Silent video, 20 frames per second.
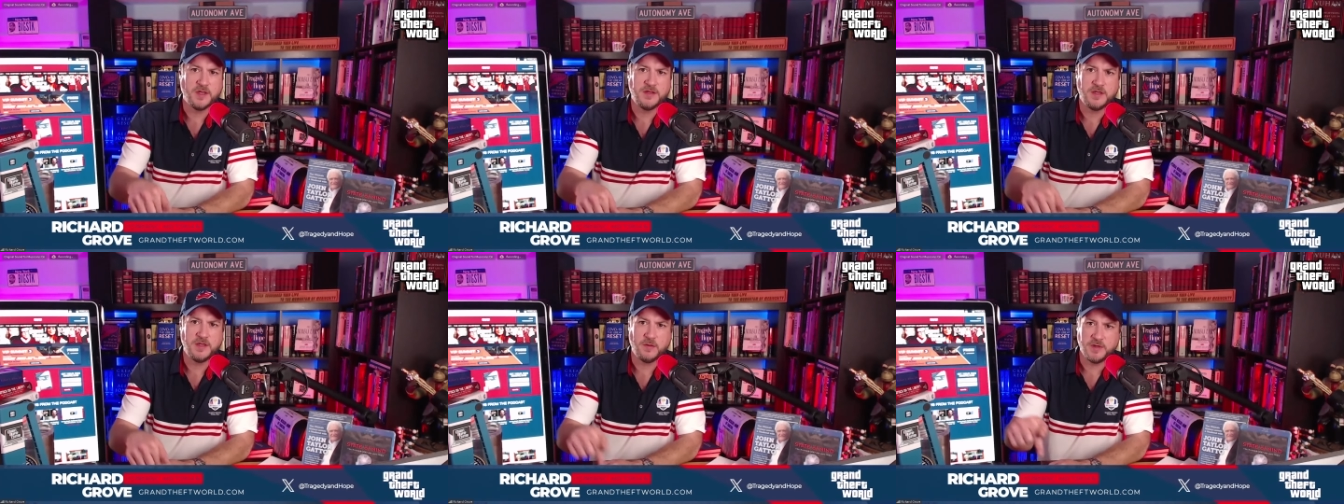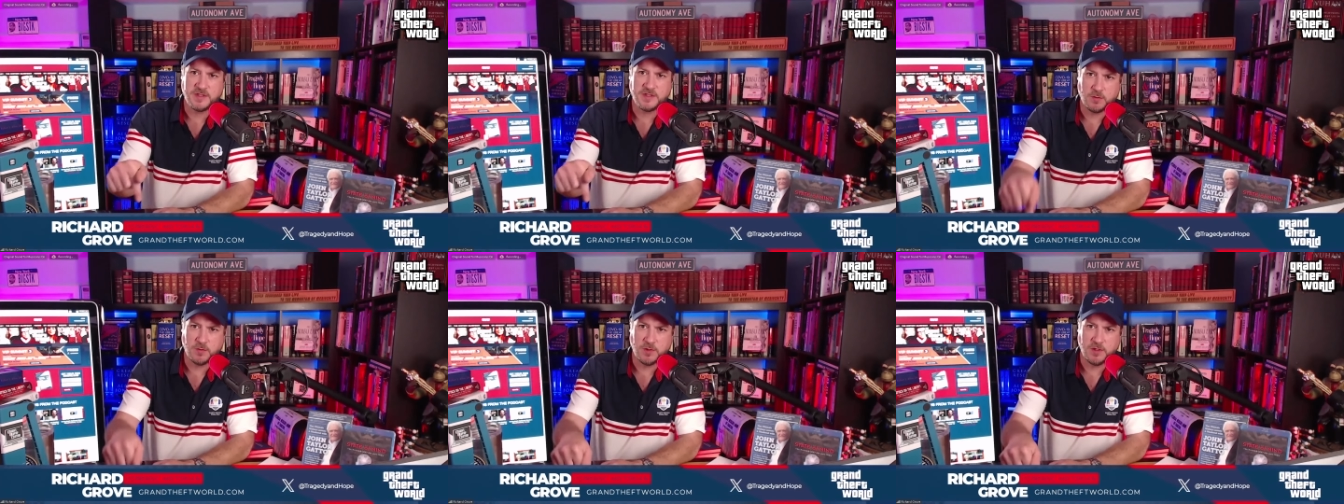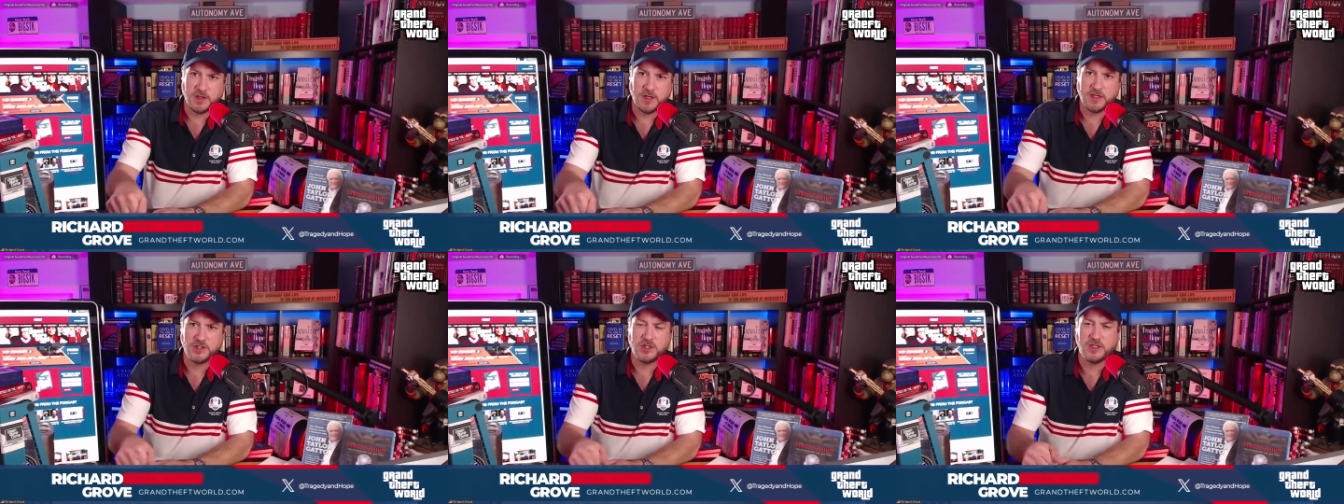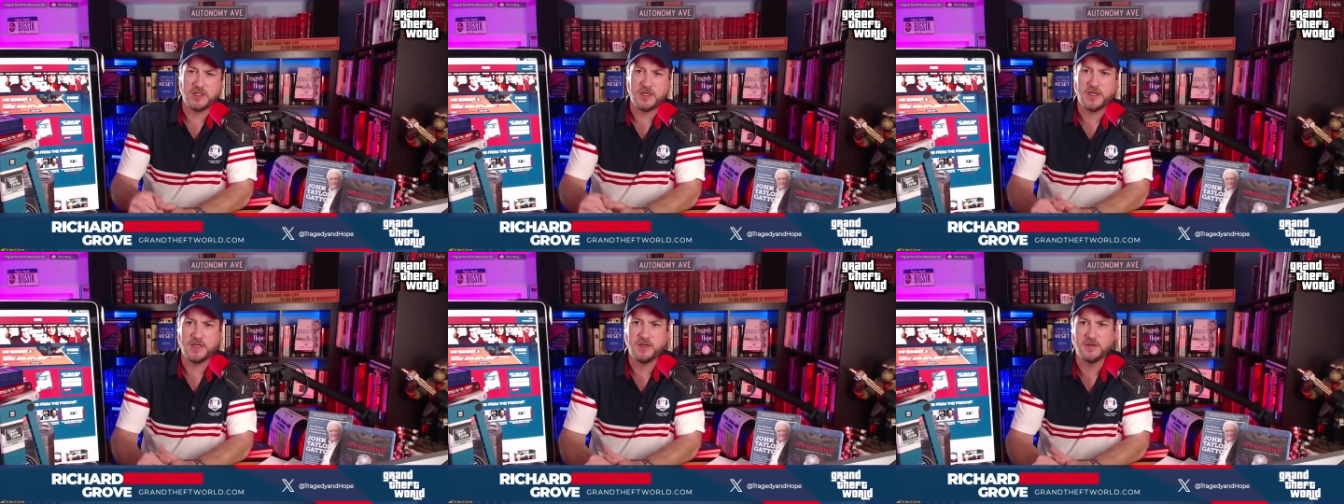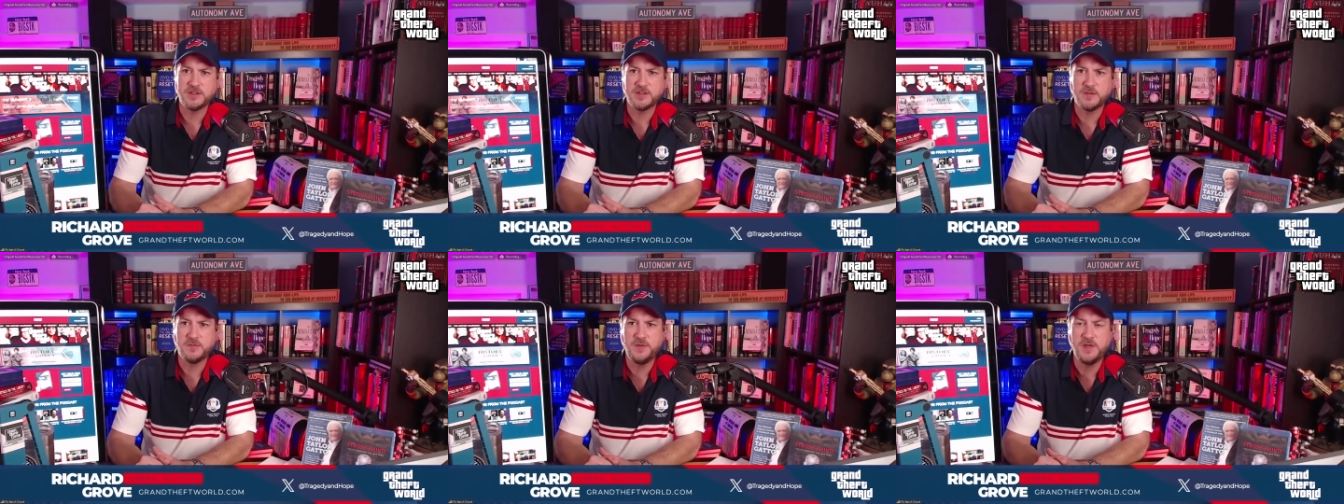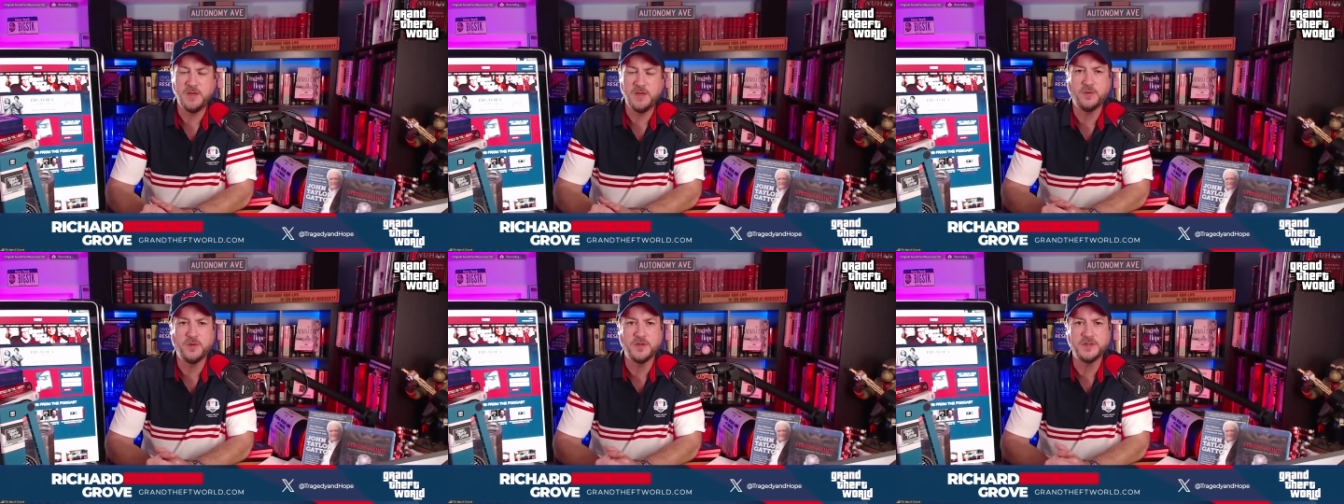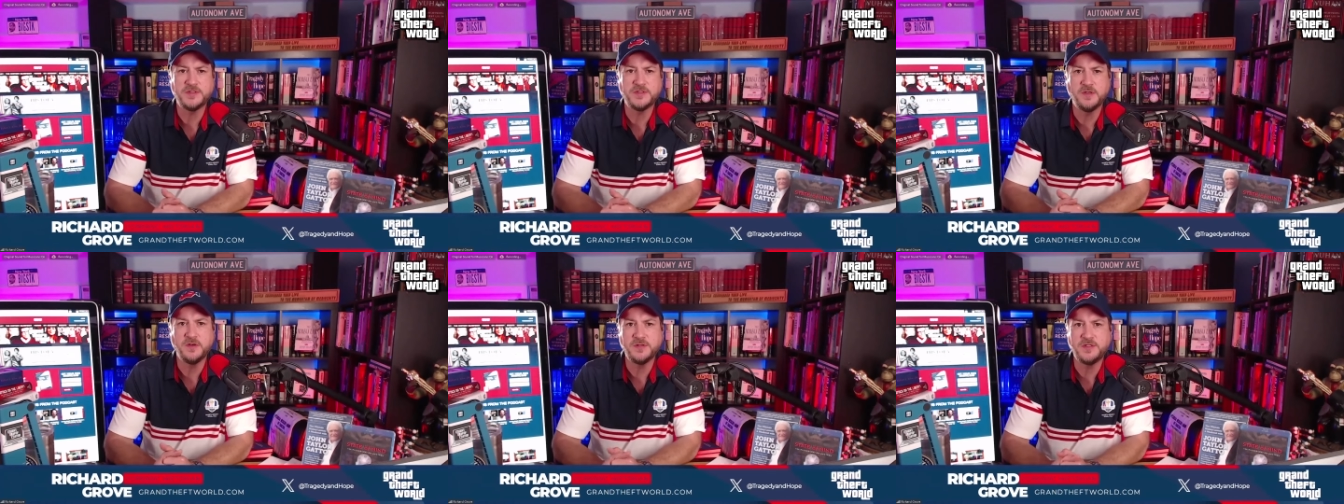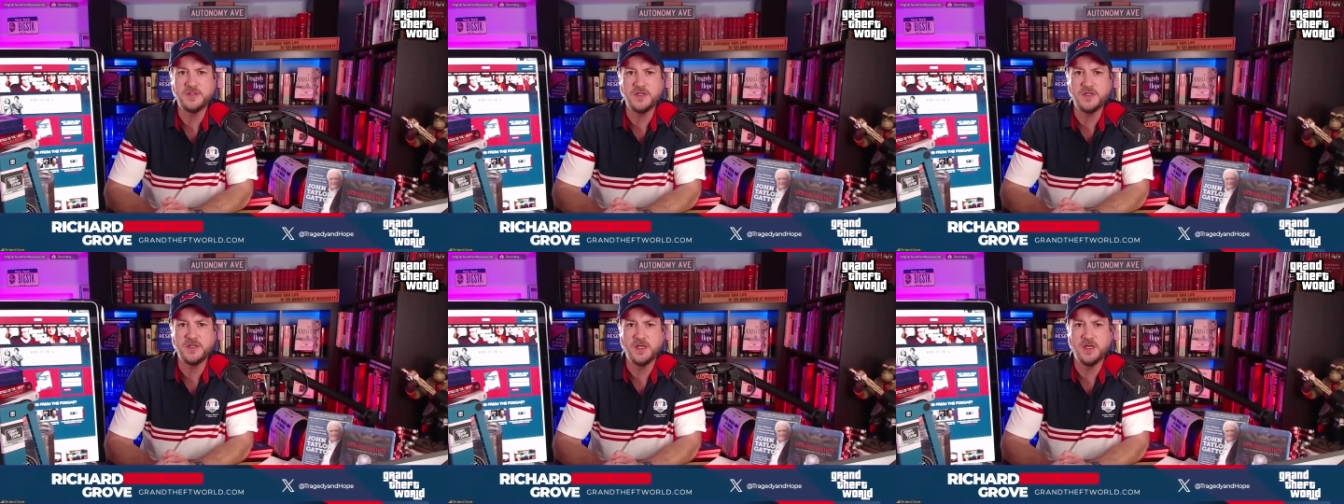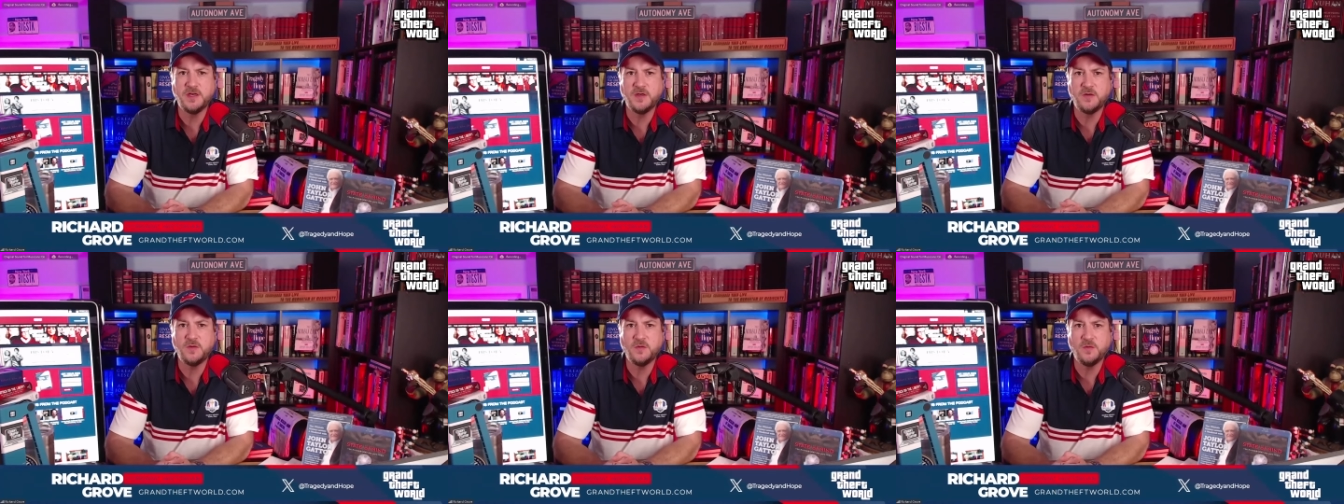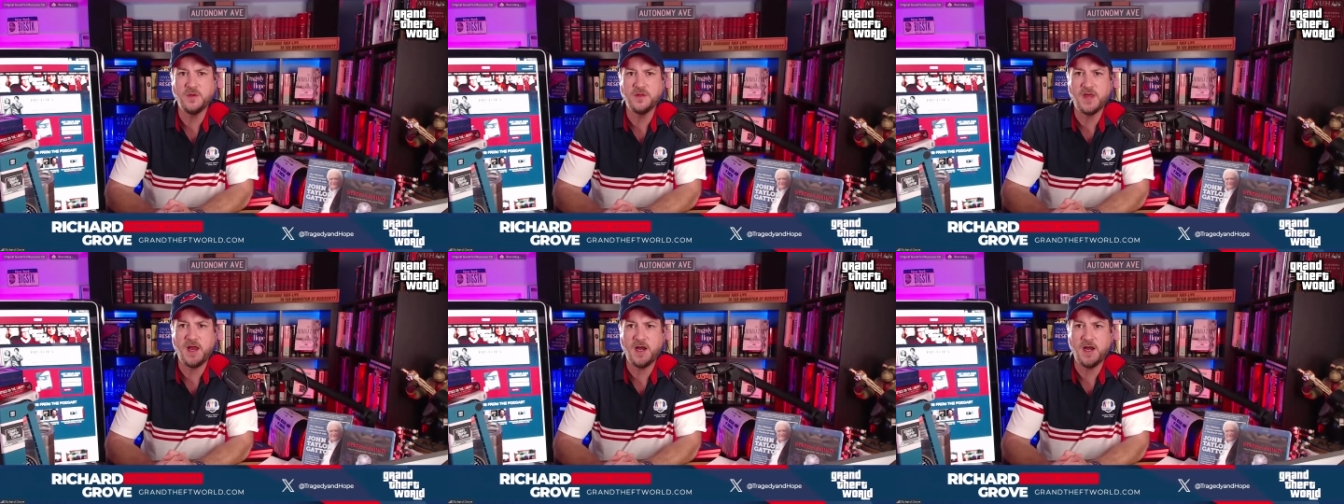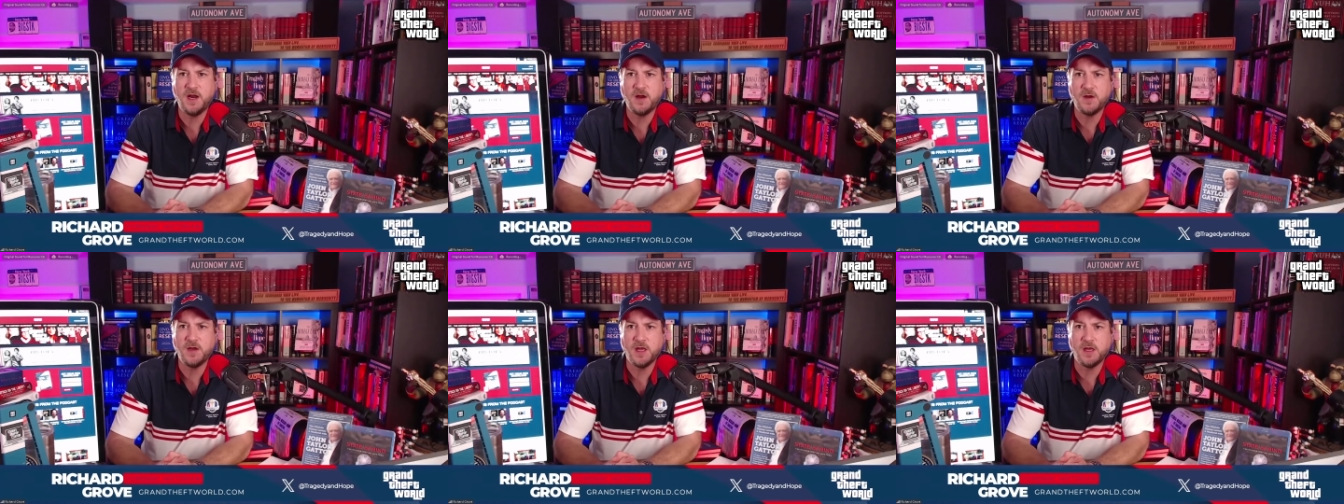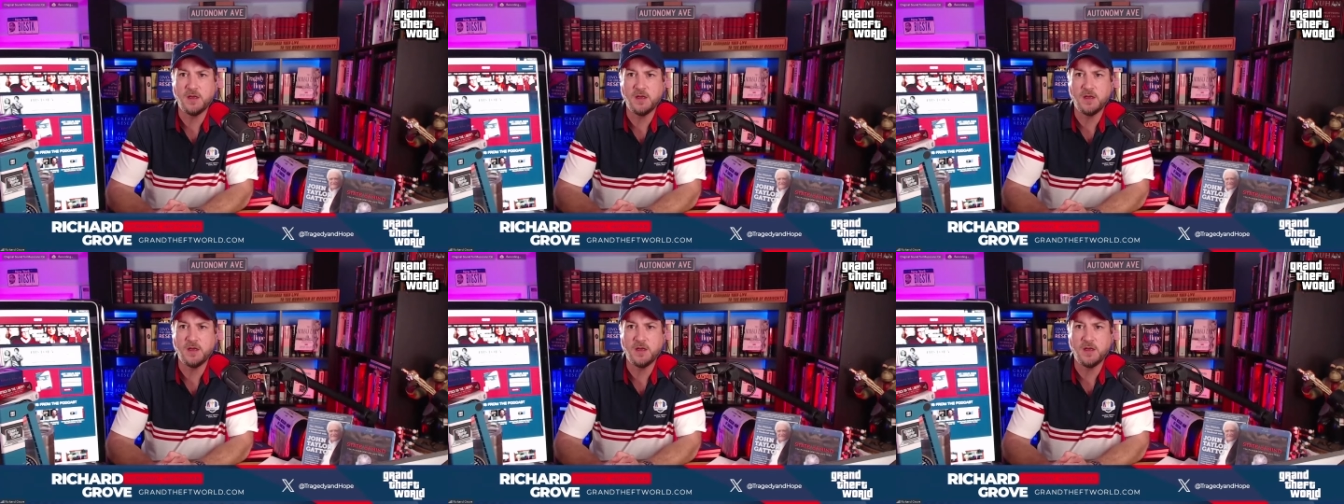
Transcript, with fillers: and there is a religion, and there's a people associated with that area.